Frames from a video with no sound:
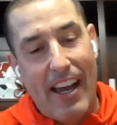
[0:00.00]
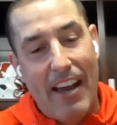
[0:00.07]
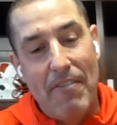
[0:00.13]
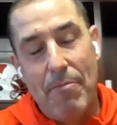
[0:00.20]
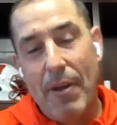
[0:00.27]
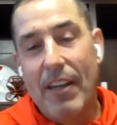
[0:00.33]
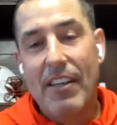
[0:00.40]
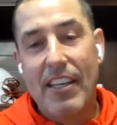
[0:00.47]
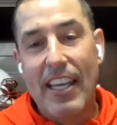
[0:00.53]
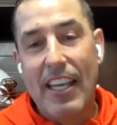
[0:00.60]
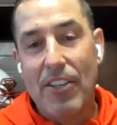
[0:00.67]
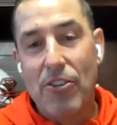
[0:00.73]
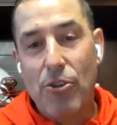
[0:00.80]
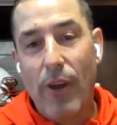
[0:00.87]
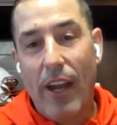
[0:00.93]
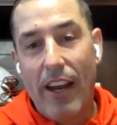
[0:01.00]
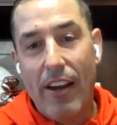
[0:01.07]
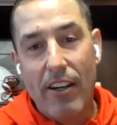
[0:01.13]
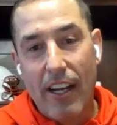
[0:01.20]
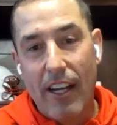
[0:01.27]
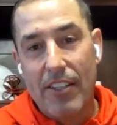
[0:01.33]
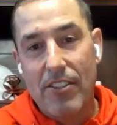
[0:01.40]
I've been to get 2
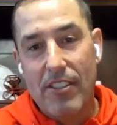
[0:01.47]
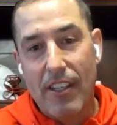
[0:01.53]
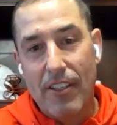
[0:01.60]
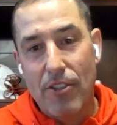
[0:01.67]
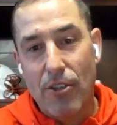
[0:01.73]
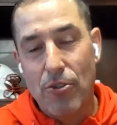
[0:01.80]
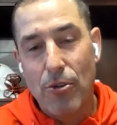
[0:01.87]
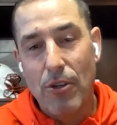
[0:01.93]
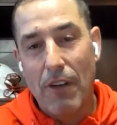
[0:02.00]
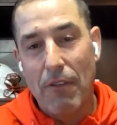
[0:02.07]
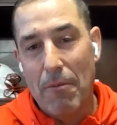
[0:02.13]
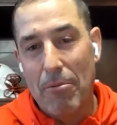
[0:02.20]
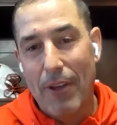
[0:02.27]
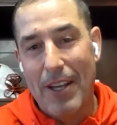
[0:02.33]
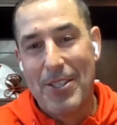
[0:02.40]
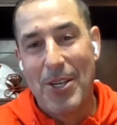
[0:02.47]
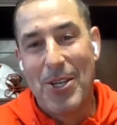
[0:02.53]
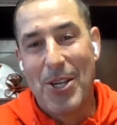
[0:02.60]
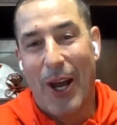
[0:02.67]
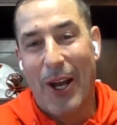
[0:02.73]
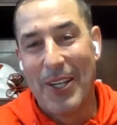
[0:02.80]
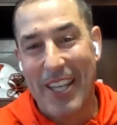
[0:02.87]
haircuts to 2 different
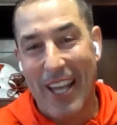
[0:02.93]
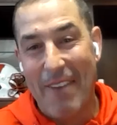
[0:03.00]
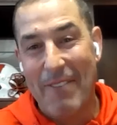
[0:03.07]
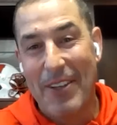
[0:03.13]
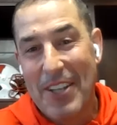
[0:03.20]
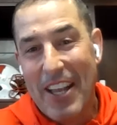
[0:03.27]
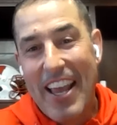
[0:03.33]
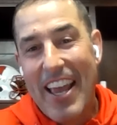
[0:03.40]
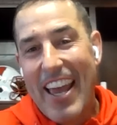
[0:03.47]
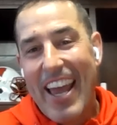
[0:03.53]
places on campus,